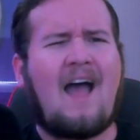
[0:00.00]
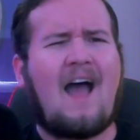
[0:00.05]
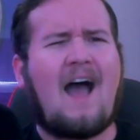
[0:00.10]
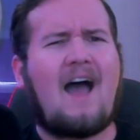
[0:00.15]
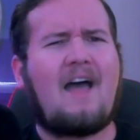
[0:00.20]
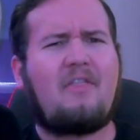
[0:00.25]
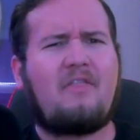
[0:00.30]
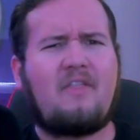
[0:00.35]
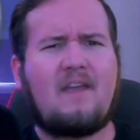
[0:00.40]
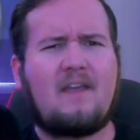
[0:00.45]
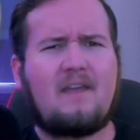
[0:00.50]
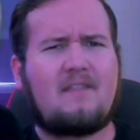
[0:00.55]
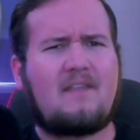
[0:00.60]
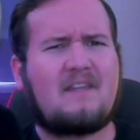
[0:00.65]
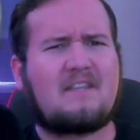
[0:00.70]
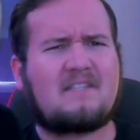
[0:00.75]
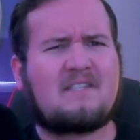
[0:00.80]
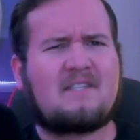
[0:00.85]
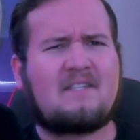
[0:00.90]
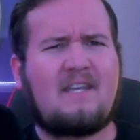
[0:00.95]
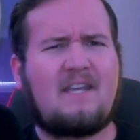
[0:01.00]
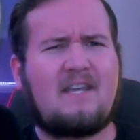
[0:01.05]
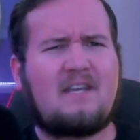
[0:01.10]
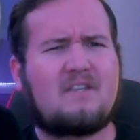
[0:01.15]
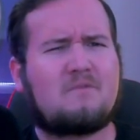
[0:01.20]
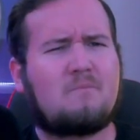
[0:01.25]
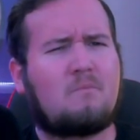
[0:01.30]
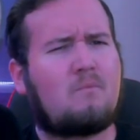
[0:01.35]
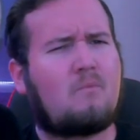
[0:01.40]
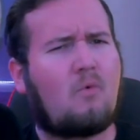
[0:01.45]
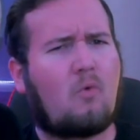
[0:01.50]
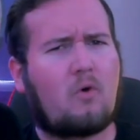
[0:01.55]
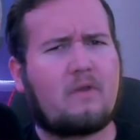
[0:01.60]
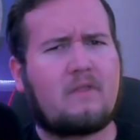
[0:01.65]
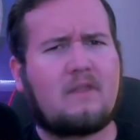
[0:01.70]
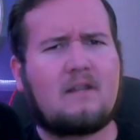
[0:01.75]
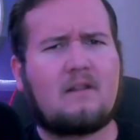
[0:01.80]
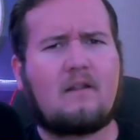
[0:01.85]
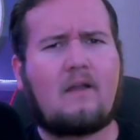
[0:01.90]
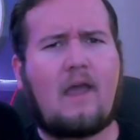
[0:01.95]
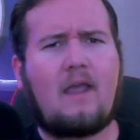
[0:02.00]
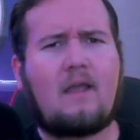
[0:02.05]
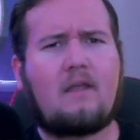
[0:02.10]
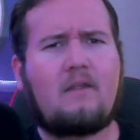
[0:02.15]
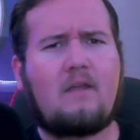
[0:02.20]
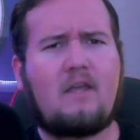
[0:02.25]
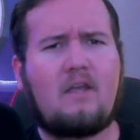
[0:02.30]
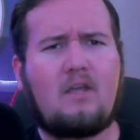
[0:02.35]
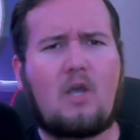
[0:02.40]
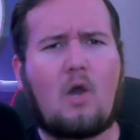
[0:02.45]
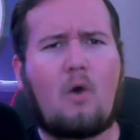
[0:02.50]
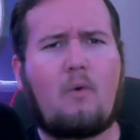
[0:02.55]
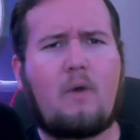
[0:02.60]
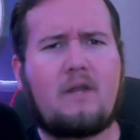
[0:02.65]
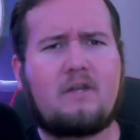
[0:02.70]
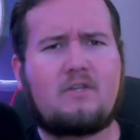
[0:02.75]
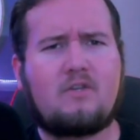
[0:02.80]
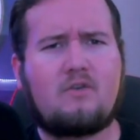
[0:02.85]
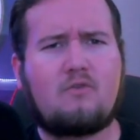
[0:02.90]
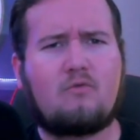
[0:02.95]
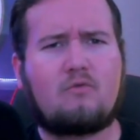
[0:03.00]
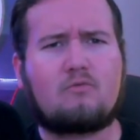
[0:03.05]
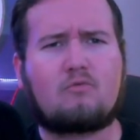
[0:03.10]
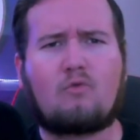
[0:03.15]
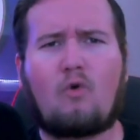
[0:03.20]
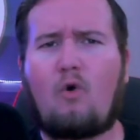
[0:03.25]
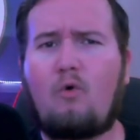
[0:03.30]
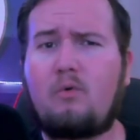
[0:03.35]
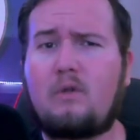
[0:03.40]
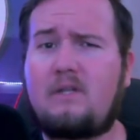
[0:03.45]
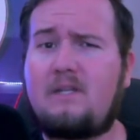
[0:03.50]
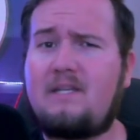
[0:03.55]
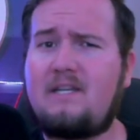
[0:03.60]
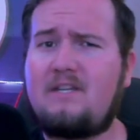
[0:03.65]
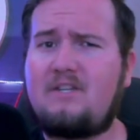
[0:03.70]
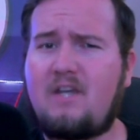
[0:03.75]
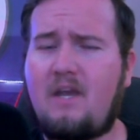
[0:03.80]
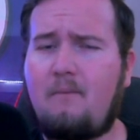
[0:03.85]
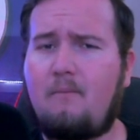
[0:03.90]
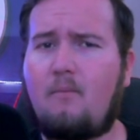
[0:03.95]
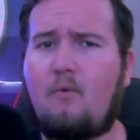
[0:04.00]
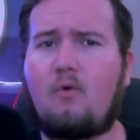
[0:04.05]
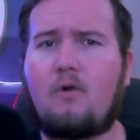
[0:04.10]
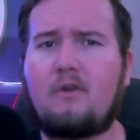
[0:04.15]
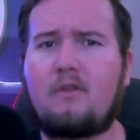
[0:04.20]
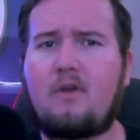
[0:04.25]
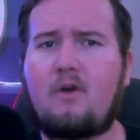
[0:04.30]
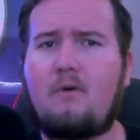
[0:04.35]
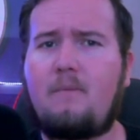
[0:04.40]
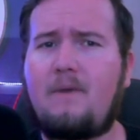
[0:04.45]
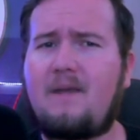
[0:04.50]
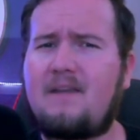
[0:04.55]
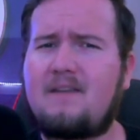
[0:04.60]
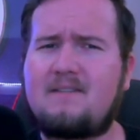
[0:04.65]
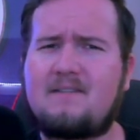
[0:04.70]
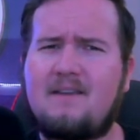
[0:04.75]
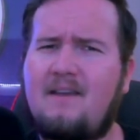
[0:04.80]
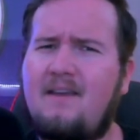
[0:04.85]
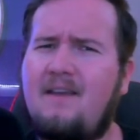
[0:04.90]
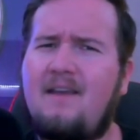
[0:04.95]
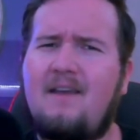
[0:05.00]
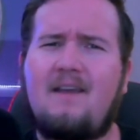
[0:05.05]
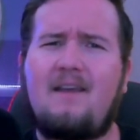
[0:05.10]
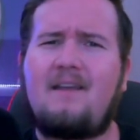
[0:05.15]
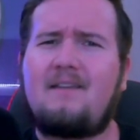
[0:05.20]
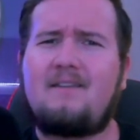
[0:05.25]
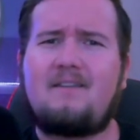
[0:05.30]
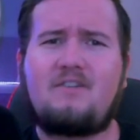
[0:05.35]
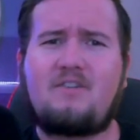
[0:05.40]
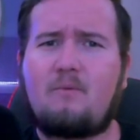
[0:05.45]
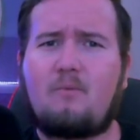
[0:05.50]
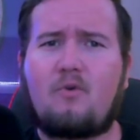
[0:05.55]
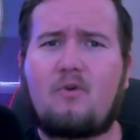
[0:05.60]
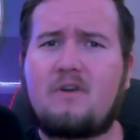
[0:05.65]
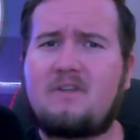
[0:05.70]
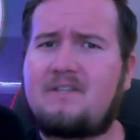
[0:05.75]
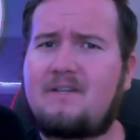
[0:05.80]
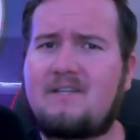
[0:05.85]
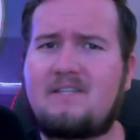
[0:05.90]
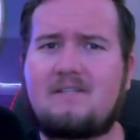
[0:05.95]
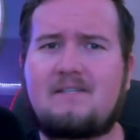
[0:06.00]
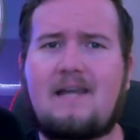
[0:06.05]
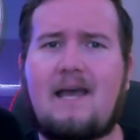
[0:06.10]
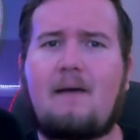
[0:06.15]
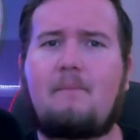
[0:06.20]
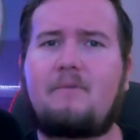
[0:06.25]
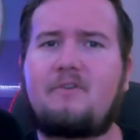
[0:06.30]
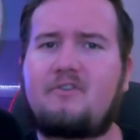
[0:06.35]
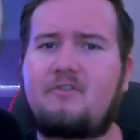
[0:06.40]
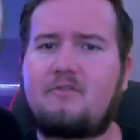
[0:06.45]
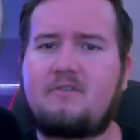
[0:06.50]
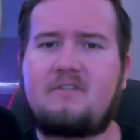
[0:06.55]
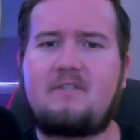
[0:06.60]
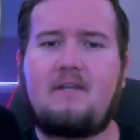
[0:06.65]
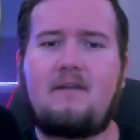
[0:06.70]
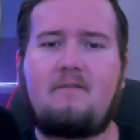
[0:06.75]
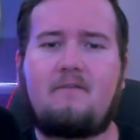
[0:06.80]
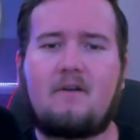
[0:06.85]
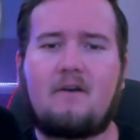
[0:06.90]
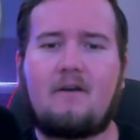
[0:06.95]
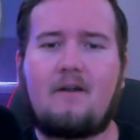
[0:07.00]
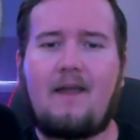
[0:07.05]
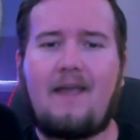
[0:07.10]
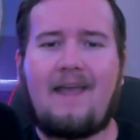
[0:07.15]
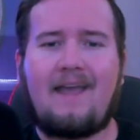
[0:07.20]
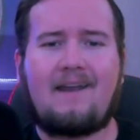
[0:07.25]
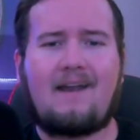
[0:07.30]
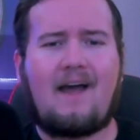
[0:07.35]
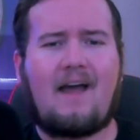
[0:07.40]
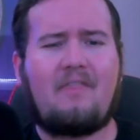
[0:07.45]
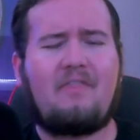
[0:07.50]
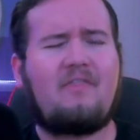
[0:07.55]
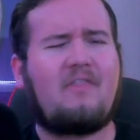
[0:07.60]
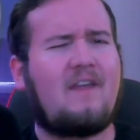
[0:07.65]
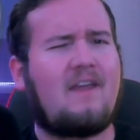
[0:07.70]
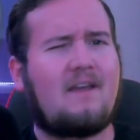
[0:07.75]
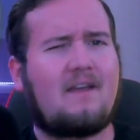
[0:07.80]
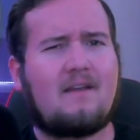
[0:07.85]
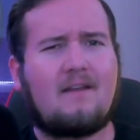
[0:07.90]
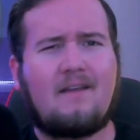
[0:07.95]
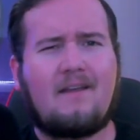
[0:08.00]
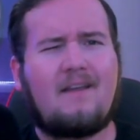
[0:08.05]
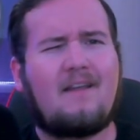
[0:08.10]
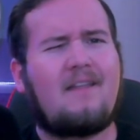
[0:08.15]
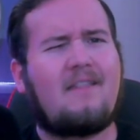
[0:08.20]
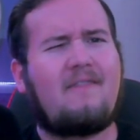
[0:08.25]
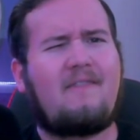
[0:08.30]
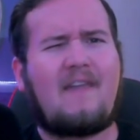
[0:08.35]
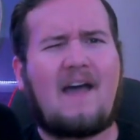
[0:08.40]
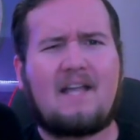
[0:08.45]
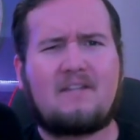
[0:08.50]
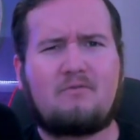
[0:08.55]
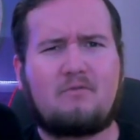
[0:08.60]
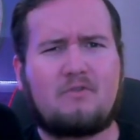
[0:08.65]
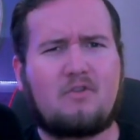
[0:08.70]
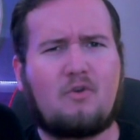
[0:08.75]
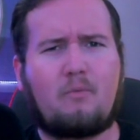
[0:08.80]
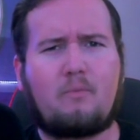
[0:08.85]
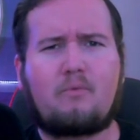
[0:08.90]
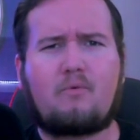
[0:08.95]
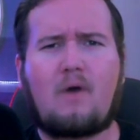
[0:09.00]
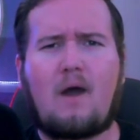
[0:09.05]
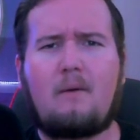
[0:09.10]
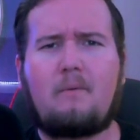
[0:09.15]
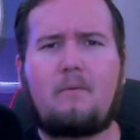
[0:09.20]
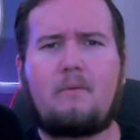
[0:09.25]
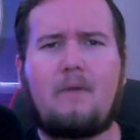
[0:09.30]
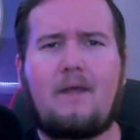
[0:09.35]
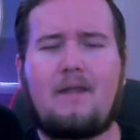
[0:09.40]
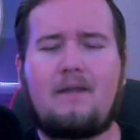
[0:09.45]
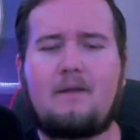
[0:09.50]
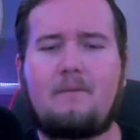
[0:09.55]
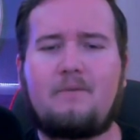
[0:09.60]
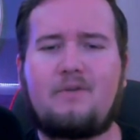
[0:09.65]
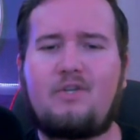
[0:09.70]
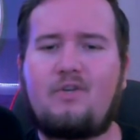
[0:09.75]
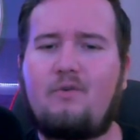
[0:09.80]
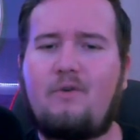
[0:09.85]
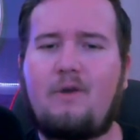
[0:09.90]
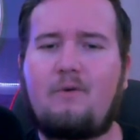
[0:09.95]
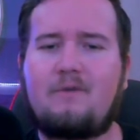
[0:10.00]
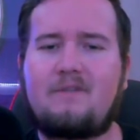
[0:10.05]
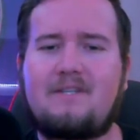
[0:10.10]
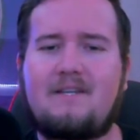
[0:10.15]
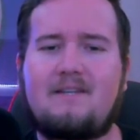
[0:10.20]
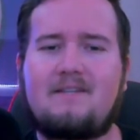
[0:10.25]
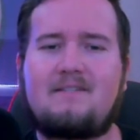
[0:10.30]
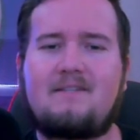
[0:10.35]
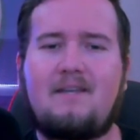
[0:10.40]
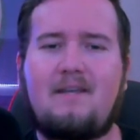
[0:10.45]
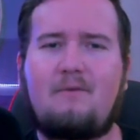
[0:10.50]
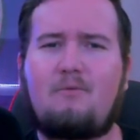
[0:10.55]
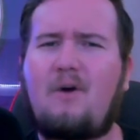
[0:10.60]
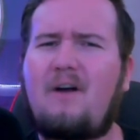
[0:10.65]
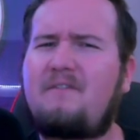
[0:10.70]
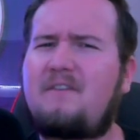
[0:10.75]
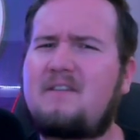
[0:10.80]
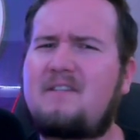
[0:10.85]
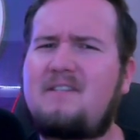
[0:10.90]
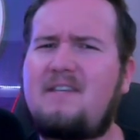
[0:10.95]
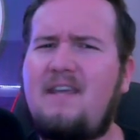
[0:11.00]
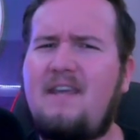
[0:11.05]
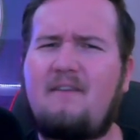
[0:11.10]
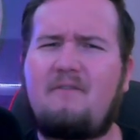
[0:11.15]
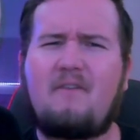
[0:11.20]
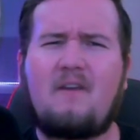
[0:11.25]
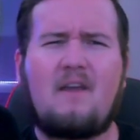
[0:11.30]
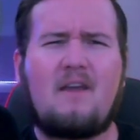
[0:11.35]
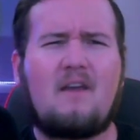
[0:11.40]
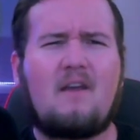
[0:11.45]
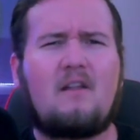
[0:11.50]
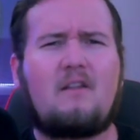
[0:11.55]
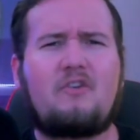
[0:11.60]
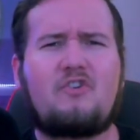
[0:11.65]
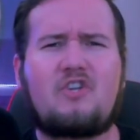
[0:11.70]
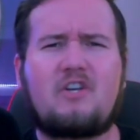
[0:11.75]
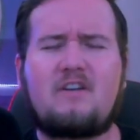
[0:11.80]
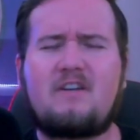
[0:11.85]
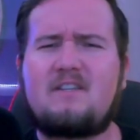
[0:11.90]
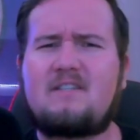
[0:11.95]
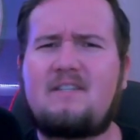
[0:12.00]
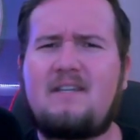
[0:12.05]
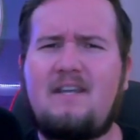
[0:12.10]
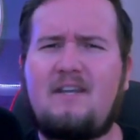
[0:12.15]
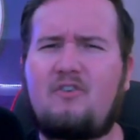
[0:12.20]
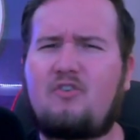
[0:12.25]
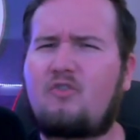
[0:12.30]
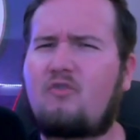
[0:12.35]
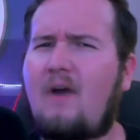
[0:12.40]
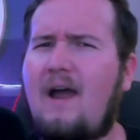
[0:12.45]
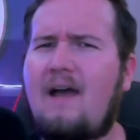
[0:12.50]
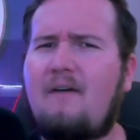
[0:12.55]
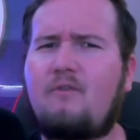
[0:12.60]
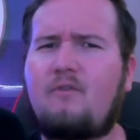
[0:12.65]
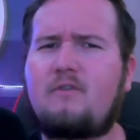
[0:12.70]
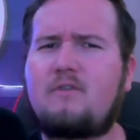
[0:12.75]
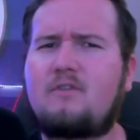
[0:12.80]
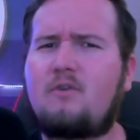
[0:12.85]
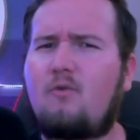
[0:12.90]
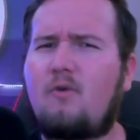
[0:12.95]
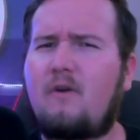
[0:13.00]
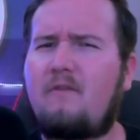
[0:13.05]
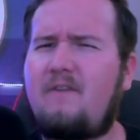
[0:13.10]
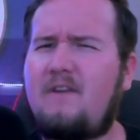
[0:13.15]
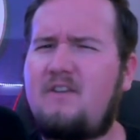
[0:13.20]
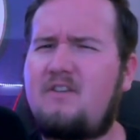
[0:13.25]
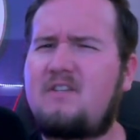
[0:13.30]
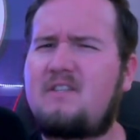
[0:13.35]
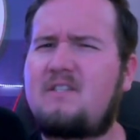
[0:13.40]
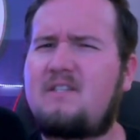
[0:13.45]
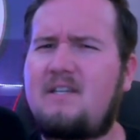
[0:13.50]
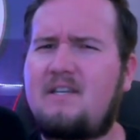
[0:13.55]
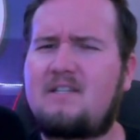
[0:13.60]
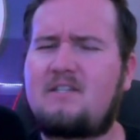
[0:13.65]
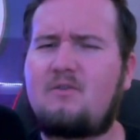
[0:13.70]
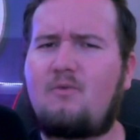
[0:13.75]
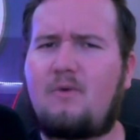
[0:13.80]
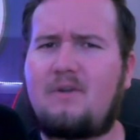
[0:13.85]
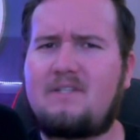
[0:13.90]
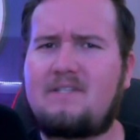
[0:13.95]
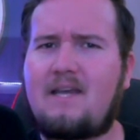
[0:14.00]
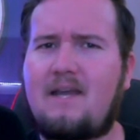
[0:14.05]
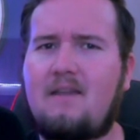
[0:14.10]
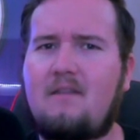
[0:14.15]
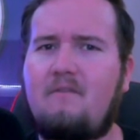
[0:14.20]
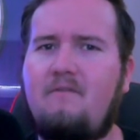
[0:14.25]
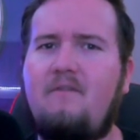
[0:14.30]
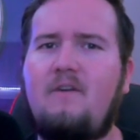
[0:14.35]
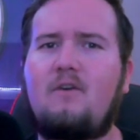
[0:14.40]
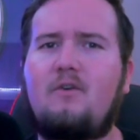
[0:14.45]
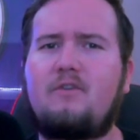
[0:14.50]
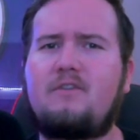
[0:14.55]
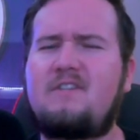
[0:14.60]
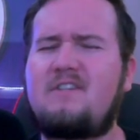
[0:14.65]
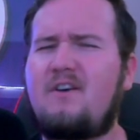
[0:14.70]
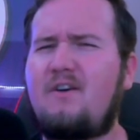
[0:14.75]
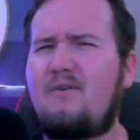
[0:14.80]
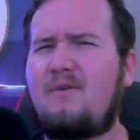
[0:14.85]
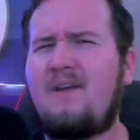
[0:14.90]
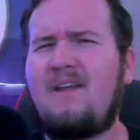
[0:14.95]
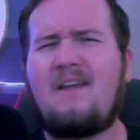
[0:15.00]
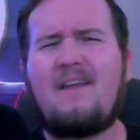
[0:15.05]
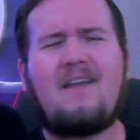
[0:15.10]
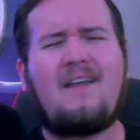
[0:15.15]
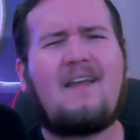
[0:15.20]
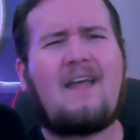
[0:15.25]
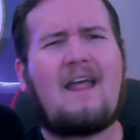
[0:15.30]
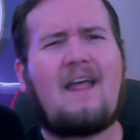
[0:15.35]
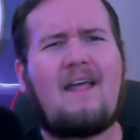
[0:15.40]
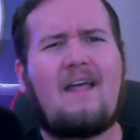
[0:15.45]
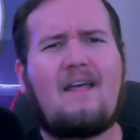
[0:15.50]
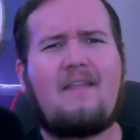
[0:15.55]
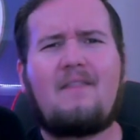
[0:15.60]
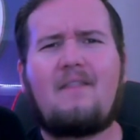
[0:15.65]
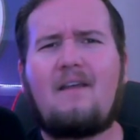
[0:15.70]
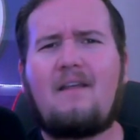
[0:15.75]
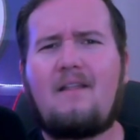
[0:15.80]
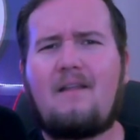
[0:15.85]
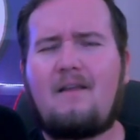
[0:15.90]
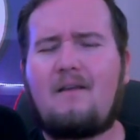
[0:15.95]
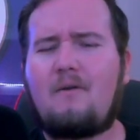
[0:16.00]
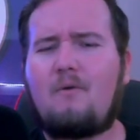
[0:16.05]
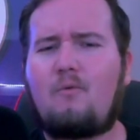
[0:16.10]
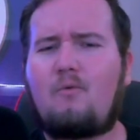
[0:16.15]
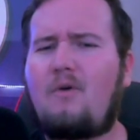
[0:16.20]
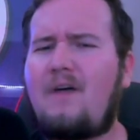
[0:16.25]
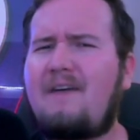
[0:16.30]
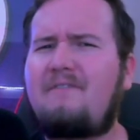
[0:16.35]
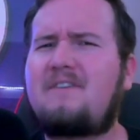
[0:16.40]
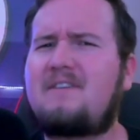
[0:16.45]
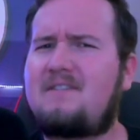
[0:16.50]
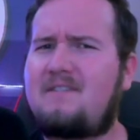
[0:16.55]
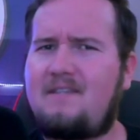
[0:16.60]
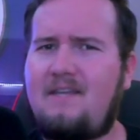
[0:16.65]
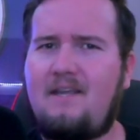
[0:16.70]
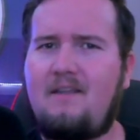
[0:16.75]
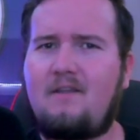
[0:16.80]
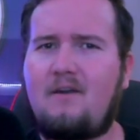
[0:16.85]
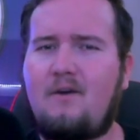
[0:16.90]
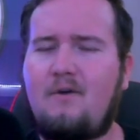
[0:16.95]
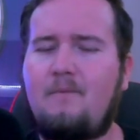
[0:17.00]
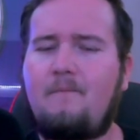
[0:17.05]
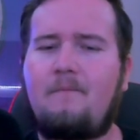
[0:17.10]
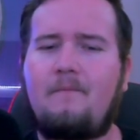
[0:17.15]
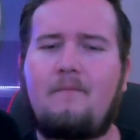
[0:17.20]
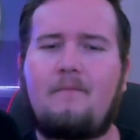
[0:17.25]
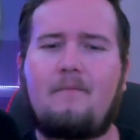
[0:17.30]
I think that Sneed is more than likely going to roll with DJ Moore, though, because DJ Moore is an established receiver, and I think that's what they'll probably end up doing with Tennessee. We'll have to see if L'Jarius Sneed travels or if he just sticks to one side of the field. So we'll have to see, though.